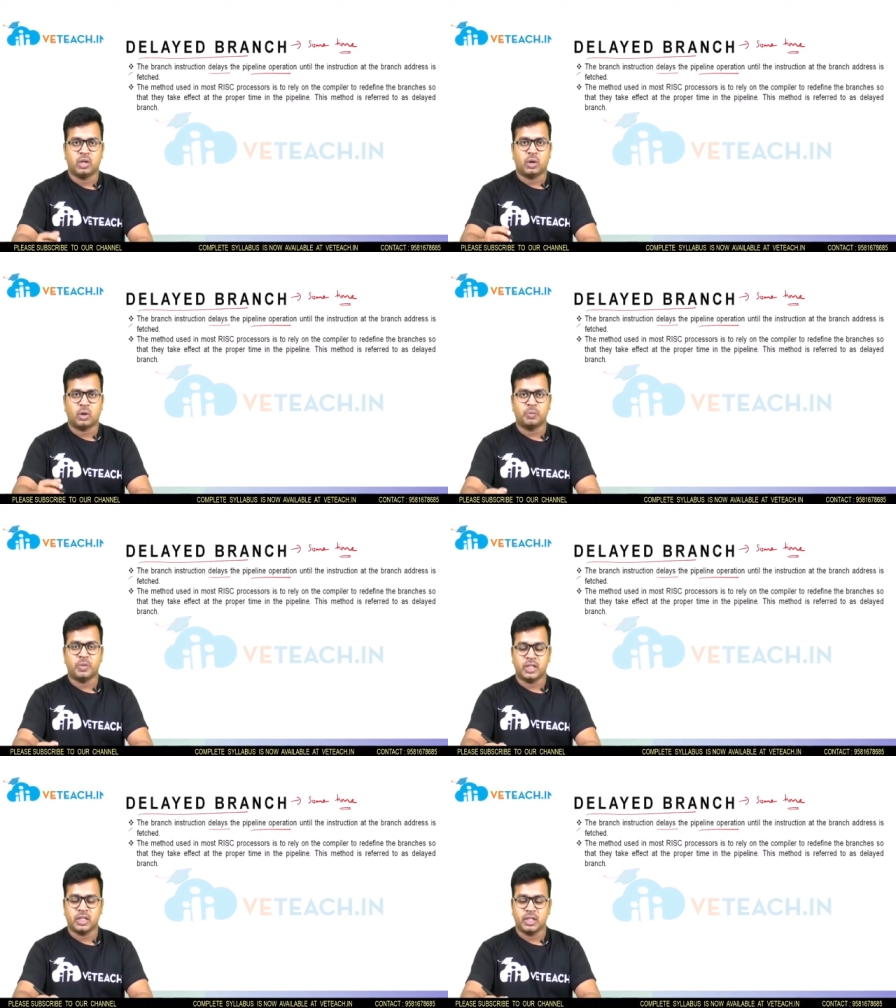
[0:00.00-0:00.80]

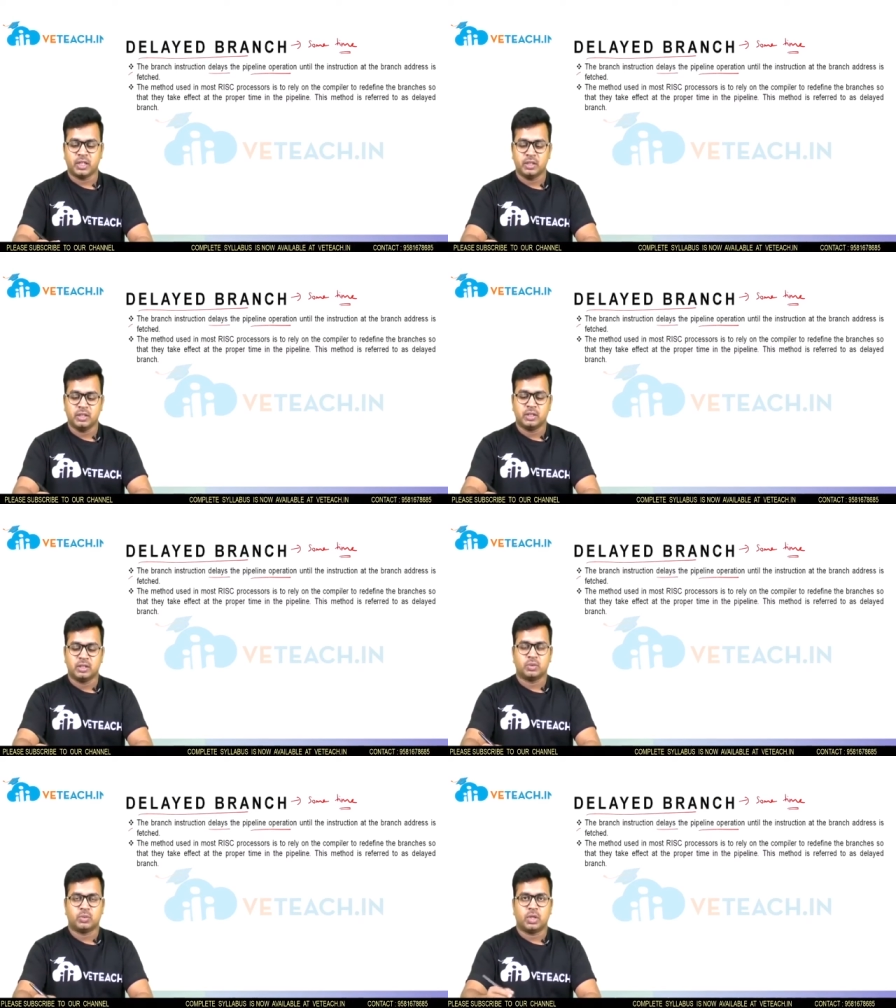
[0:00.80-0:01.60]
automatically,
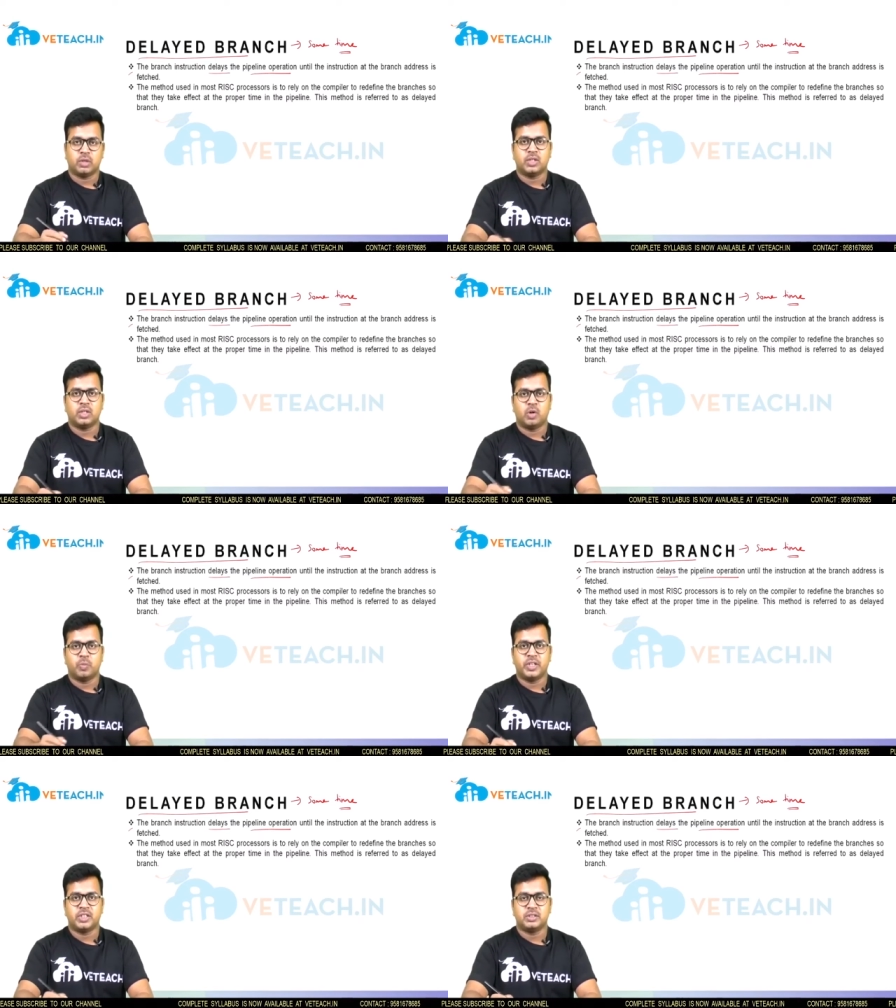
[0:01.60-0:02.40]
so whatever the
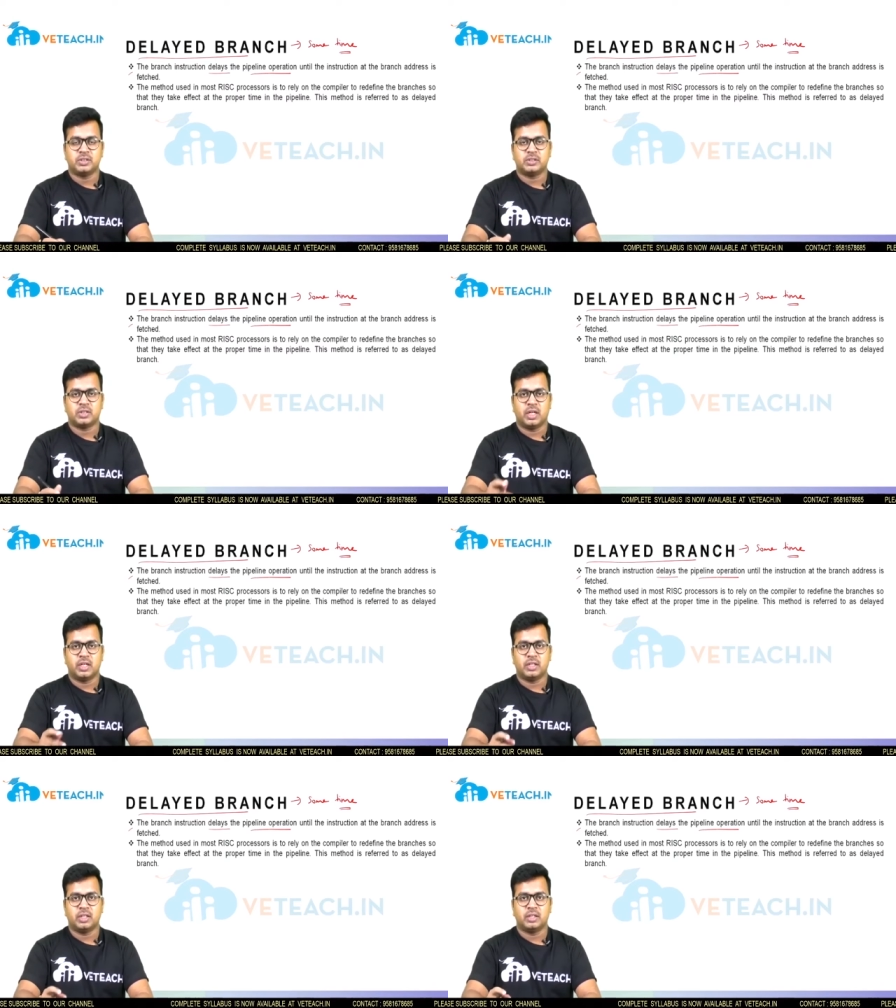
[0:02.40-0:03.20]
operations
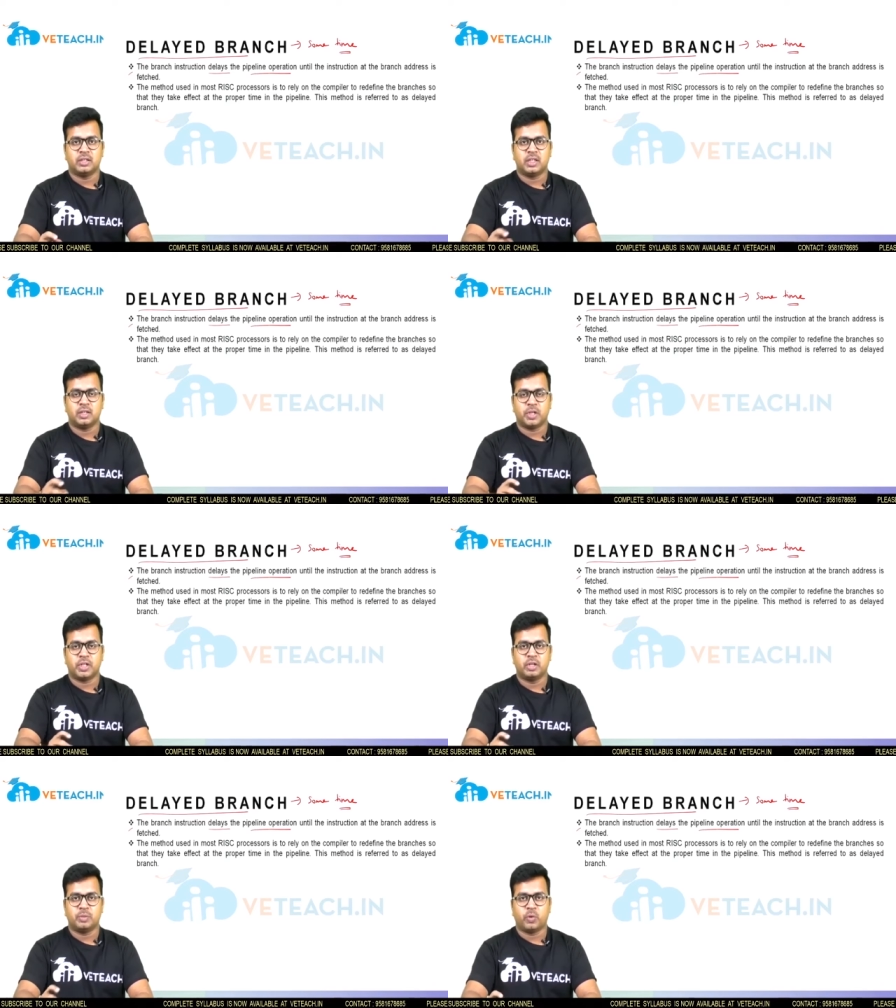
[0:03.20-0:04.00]
until that
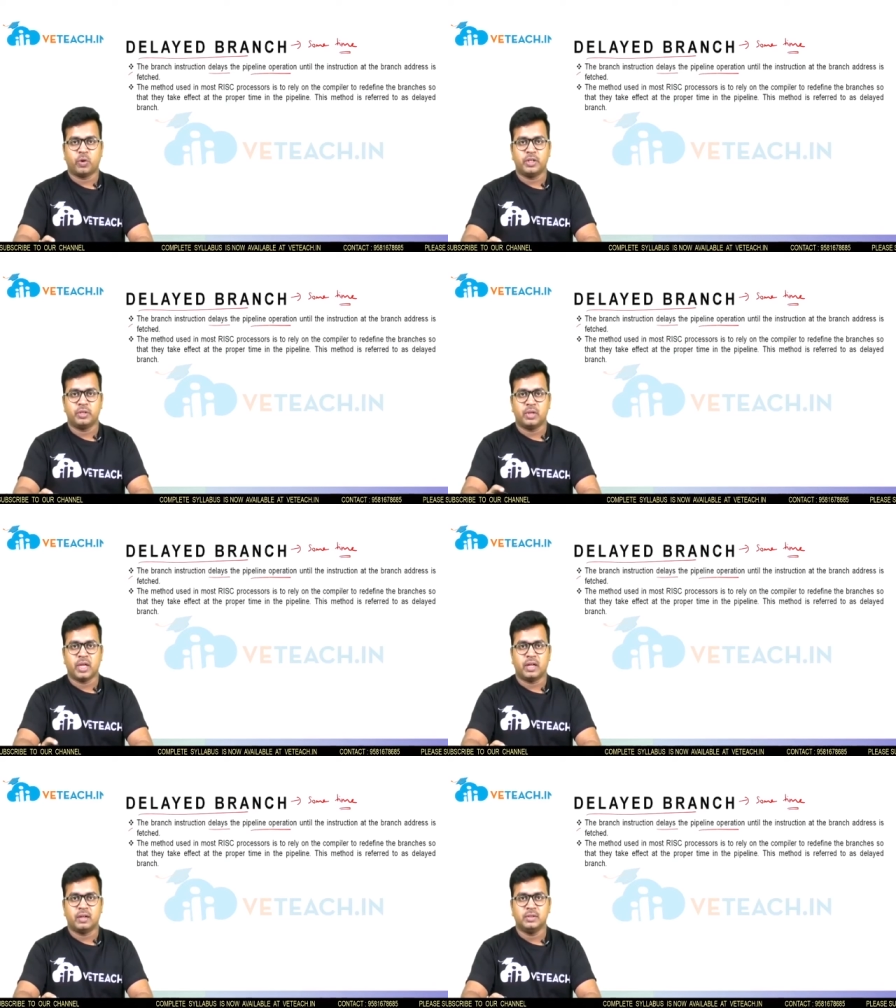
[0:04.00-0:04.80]
particular point you
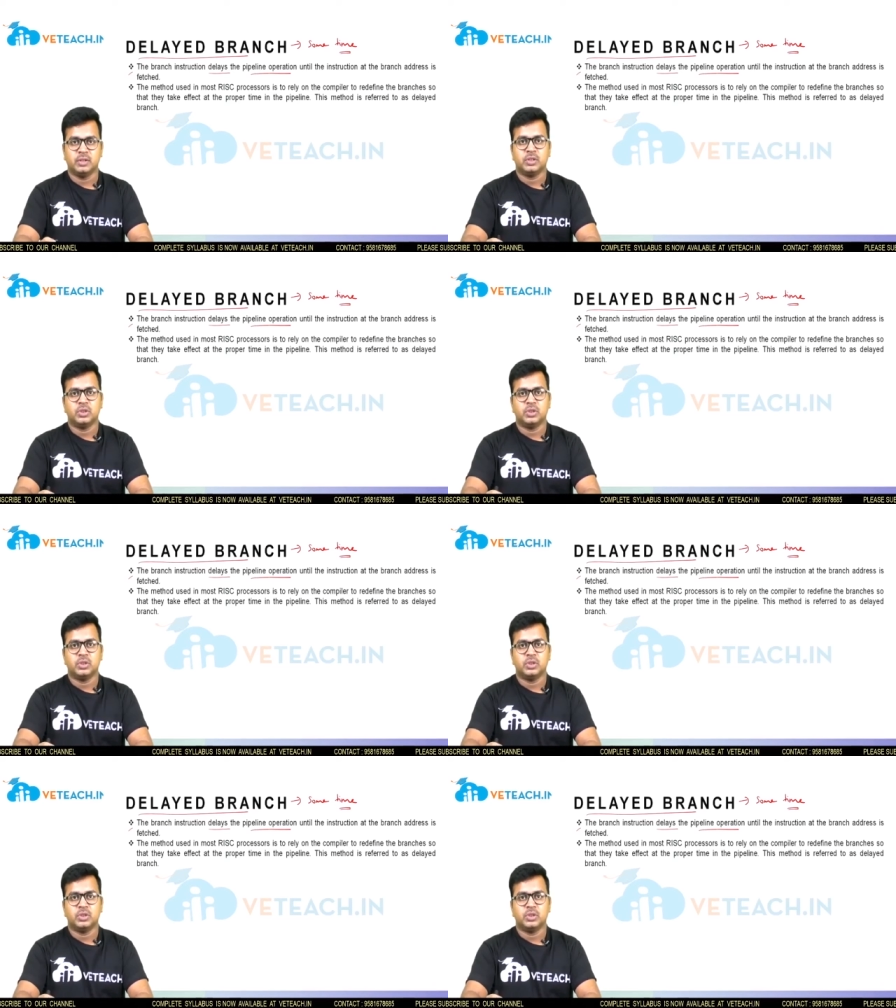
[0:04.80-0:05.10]
have,